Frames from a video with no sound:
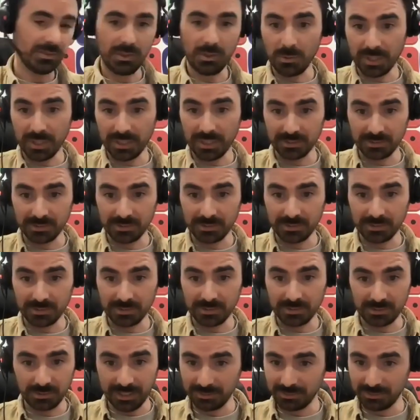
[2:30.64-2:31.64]
Always
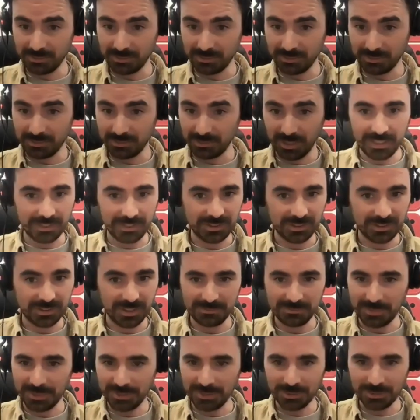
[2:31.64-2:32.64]
great
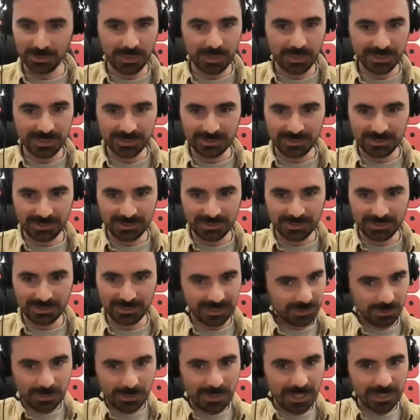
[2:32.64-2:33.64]
insight. It's
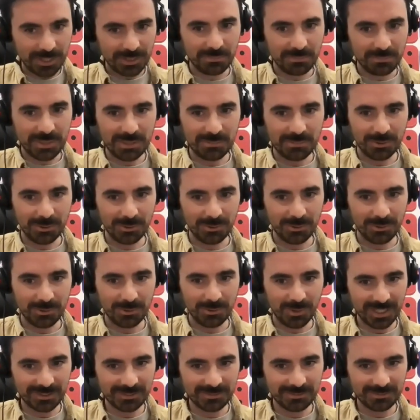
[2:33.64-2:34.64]
all about the
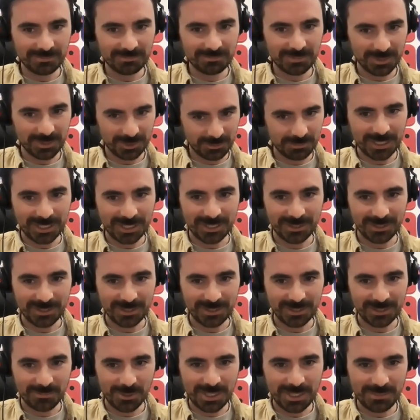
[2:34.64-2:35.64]
people, right?
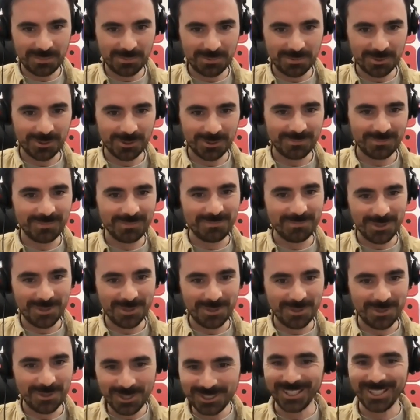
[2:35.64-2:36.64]
Speaking of more people,
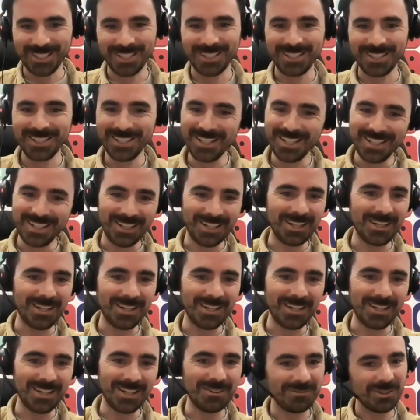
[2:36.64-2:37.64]
Morten
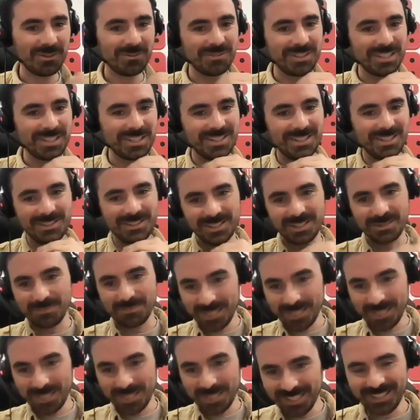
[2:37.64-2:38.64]
from
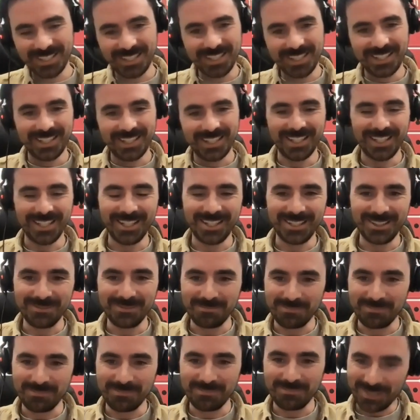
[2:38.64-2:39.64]
VCCP,
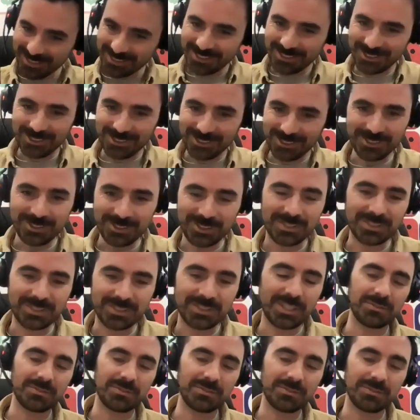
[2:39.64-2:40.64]
please introduce
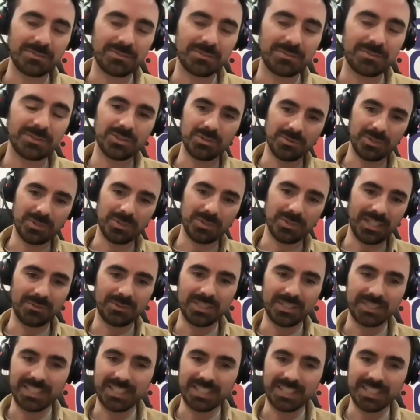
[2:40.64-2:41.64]
yourself to
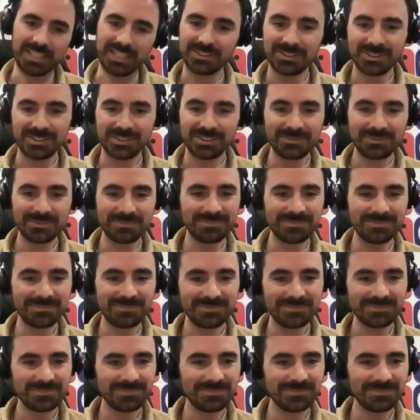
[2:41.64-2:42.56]
our guests.